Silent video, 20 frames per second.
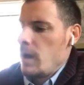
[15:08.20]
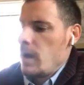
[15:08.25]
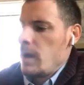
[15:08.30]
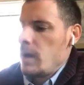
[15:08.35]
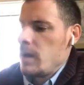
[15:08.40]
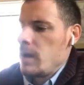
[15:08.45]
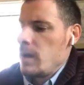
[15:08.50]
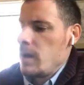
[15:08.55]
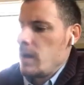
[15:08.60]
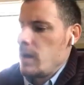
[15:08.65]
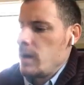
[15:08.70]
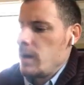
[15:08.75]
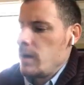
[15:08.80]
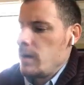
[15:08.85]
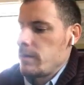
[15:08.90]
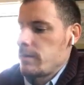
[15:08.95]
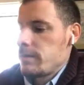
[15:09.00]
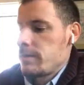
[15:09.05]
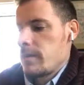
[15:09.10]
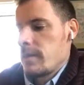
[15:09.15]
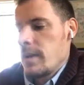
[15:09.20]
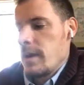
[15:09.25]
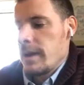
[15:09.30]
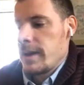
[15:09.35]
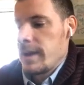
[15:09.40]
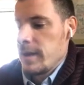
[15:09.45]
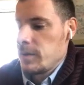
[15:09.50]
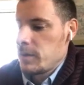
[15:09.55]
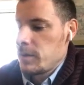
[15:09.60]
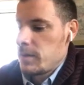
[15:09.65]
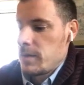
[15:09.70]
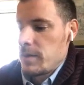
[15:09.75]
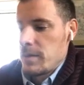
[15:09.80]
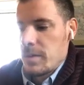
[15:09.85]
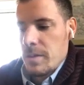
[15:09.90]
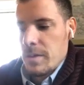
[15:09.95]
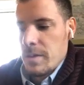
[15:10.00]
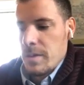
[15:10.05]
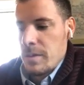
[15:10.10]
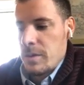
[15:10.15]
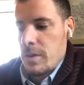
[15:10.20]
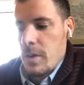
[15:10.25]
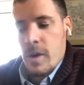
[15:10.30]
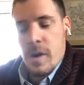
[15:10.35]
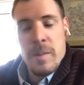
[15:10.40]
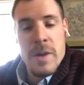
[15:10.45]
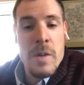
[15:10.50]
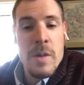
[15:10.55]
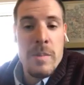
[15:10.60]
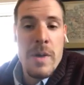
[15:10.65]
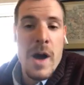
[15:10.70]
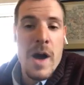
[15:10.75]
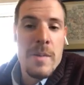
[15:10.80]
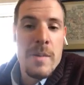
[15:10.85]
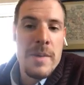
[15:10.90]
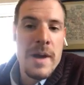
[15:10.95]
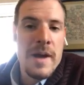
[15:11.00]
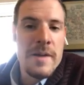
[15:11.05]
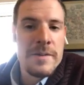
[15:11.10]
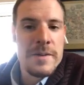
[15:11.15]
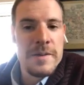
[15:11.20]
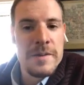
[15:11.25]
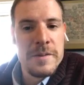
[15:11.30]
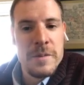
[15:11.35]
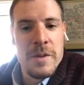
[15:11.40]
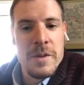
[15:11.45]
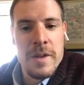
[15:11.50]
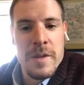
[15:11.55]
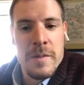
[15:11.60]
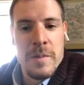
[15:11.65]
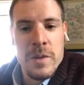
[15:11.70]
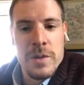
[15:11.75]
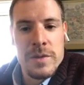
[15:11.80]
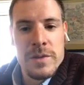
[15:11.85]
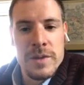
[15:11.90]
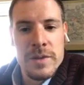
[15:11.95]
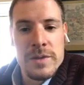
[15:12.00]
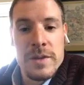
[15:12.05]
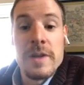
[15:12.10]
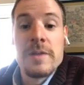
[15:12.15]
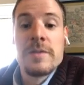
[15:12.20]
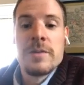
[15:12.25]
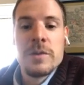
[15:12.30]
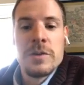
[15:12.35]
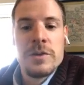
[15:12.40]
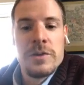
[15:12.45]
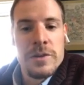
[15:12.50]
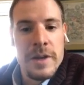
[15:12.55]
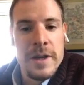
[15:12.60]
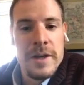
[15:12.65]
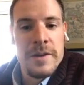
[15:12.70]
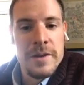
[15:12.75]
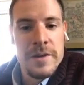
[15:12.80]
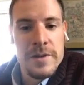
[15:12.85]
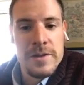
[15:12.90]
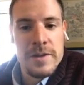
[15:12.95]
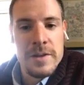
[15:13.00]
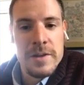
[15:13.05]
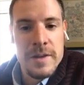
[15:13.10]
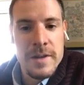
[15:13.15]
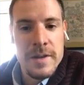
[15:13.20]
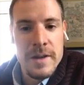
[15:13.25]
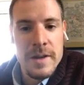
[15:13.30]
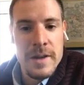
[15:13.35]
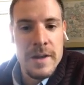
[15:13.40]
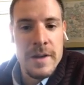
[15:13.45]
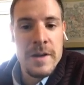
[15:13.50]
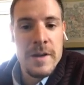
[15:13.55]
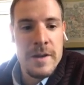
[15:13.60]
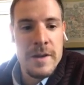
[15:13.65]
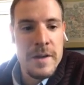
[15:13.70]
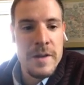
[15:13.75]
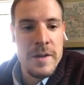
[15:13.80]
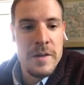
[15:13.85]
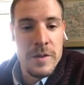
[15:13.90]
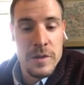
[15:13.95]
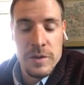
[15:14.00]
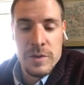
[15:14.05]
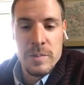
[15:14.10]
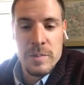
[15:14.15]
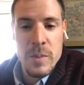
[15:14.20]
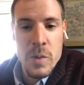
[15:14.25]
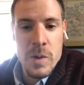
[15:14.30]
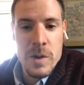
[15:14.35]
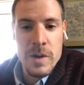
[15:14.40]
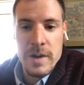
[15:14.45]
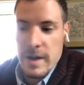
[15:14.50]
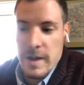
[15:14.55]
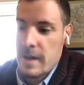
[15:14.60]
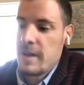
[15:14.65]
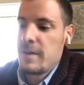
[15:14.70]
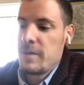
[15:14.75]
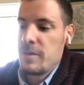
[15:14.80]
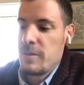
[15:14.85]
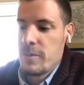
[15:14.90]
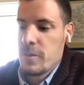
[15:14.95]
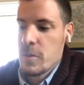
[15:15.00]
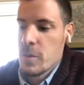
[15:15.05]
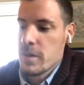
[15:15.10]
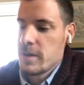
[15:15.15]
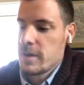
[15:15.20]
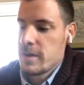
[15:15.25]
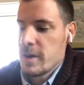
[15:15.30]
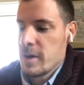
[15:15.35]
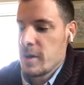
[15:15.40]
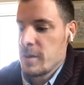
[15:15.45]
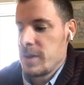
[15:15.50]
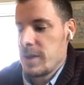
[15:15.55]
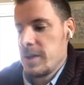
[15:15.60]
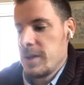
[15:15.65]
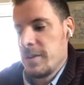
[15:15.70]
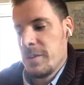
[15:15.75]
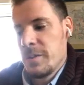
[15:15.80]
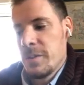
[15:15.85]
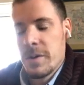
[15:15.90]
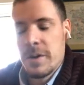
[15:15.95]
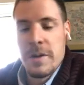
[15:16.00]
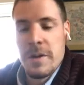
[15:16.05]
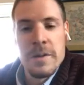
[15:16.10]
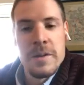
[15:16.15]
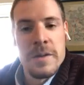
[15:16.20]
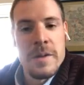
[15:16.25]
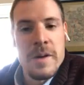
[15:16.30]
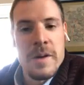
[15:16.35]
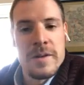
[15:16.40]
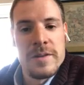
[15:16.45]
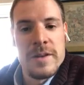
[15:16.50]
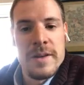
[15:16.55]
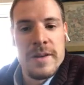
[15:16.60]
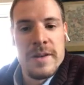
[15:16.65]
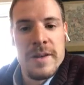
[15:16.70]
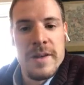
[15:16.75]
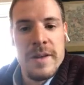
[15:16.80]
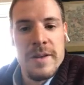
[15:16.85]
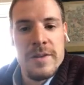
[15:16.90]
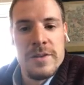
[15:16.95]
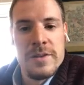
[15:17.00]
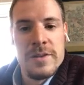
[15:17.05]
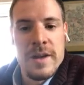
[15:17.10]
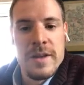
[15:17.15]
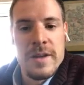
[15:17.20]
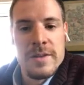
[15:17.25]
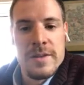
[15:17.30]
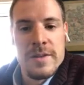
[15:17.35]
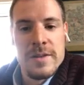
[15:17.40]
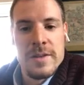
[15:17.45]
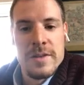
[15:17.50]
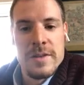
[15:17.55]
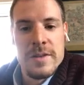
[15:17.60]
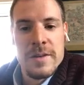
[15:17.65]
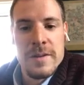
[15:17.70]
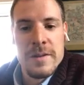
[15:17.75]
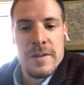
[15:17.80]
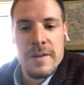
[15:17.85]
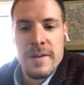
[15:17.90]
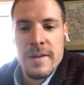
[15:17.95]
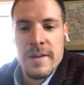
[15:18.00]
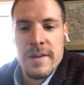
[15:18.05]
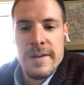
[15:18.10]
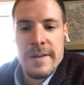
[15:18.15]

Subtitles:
And then I guess talk about Bob Baffert, one of the most successful trainers in the sport and for the Derby. What are your thoughts on his chances this year?